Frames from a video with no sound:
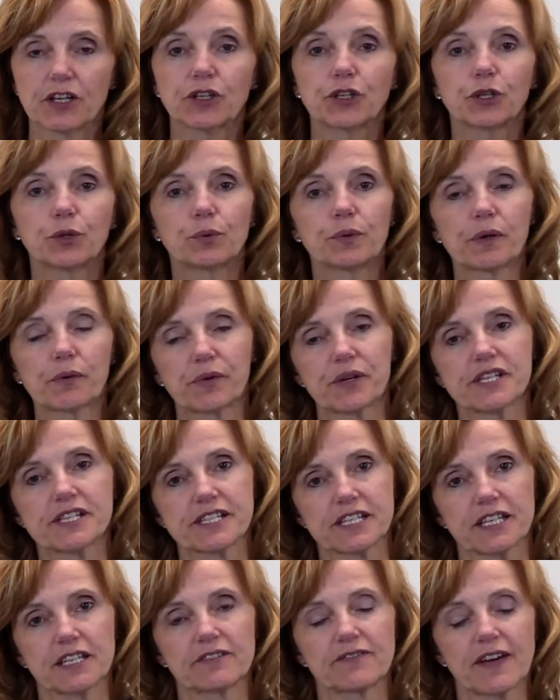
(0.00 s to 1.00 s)
you will
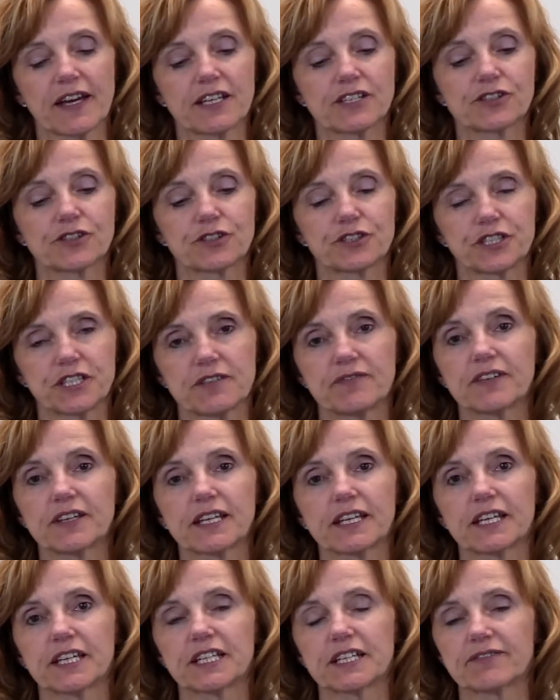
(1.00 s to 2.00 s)
receive a
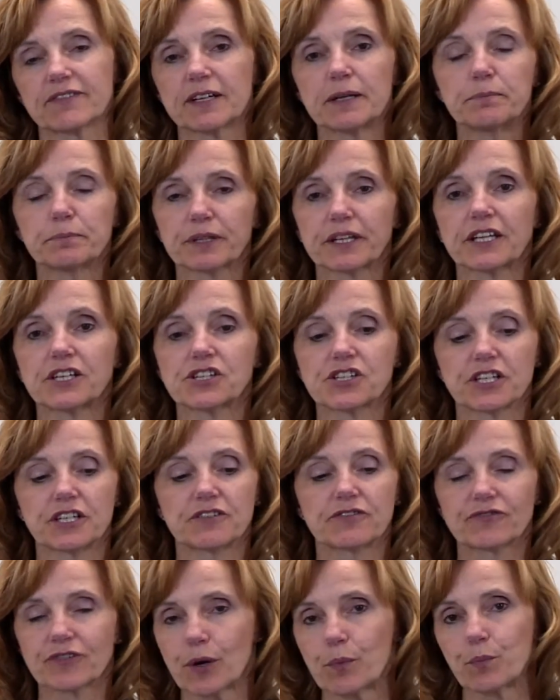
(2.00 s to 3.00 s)
certificate of completion
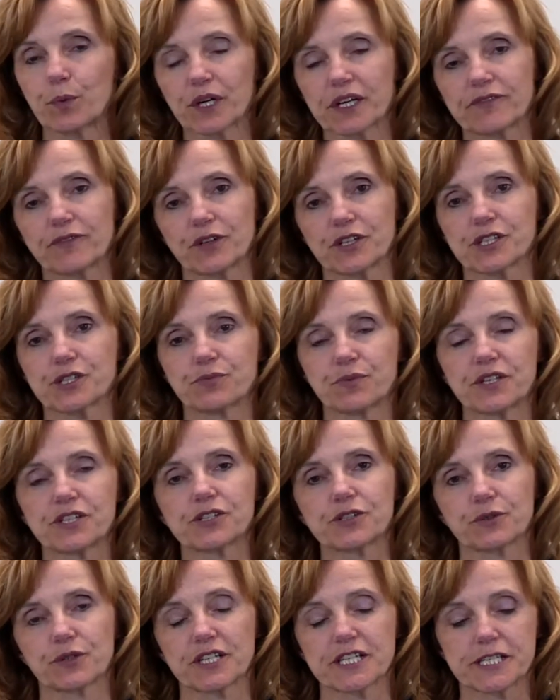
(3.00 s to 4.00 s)
from Workforce
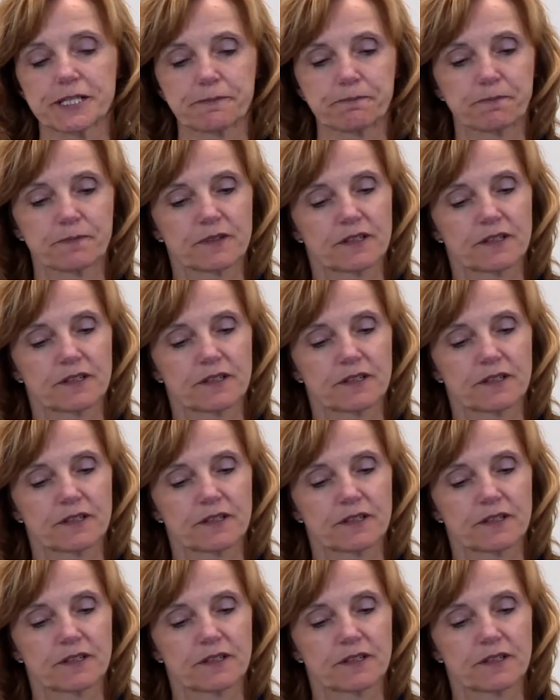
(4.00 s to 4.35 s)
Resource.